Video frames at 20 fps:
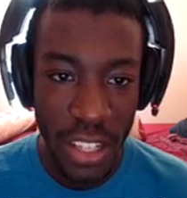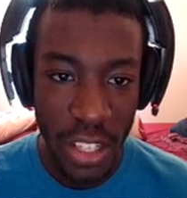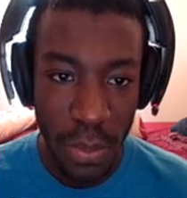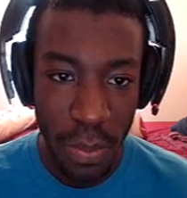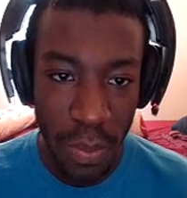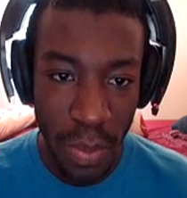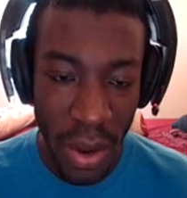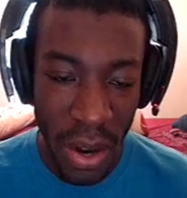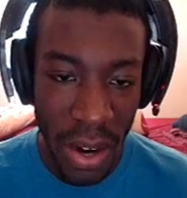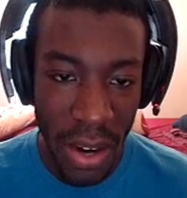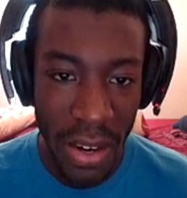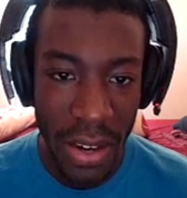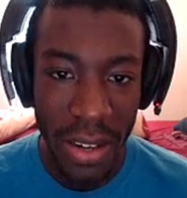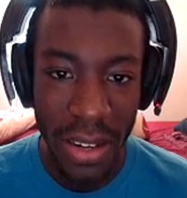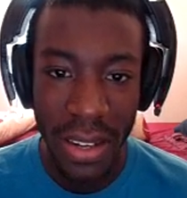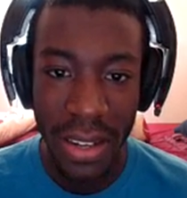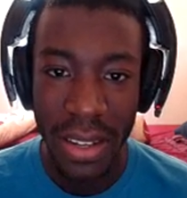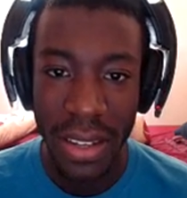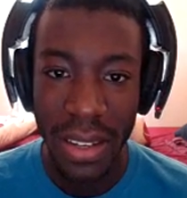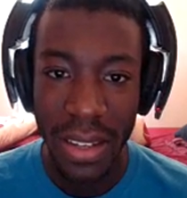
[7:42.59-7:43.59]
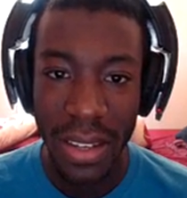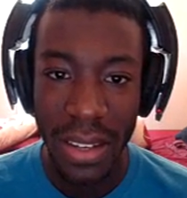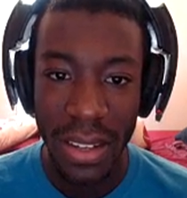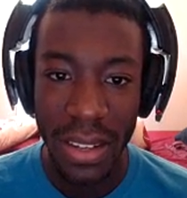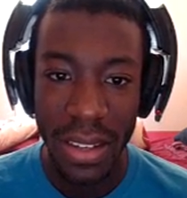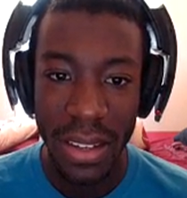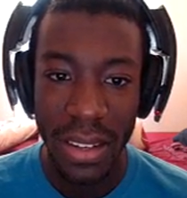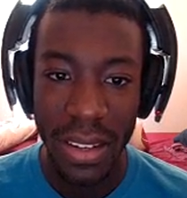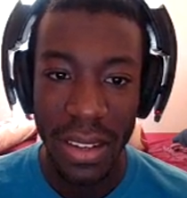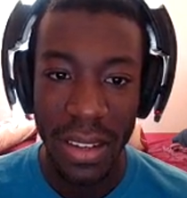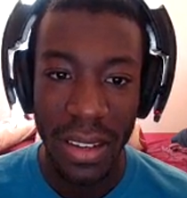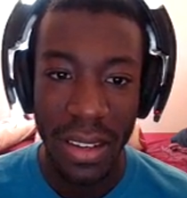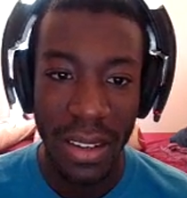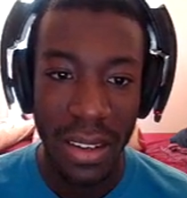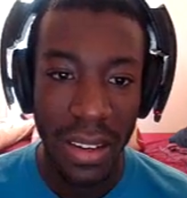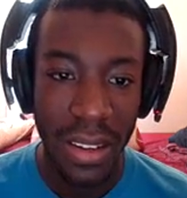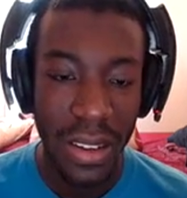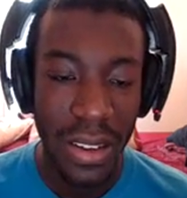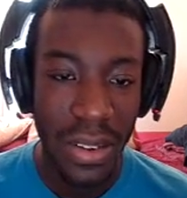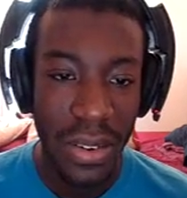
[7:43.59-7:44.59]
Spark.
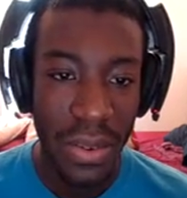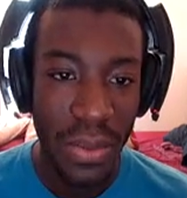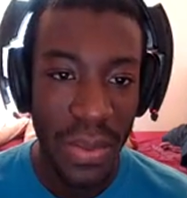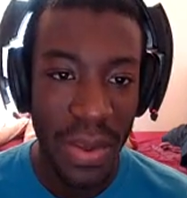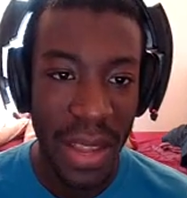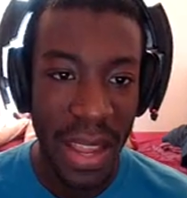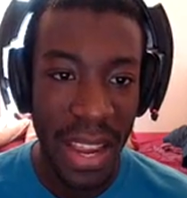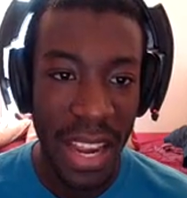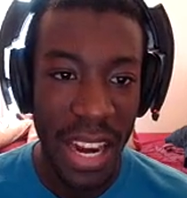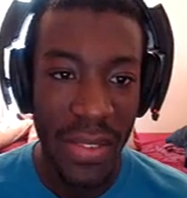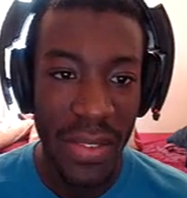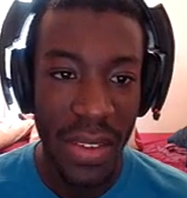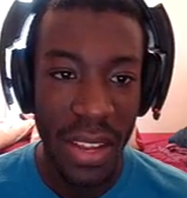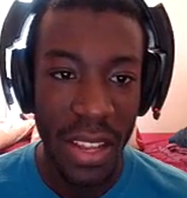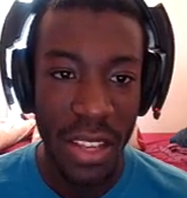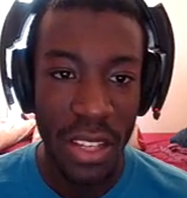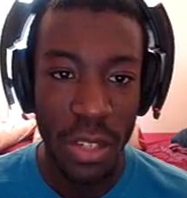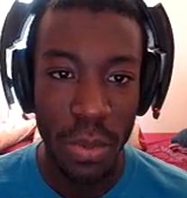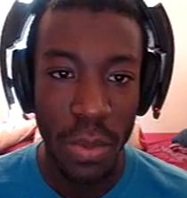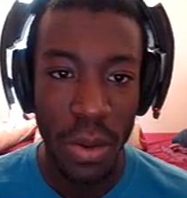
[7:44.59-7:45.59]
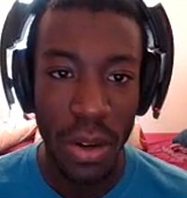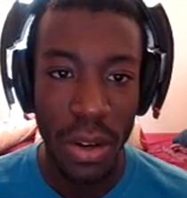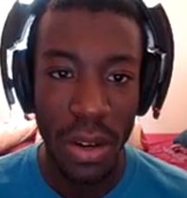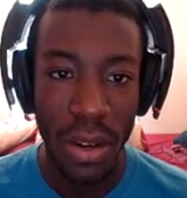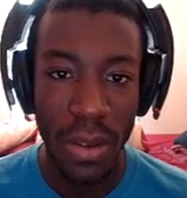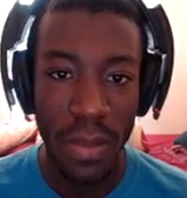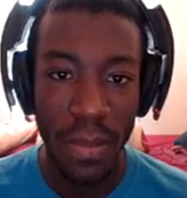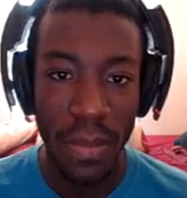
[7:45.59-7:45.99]
We can't even get Spark.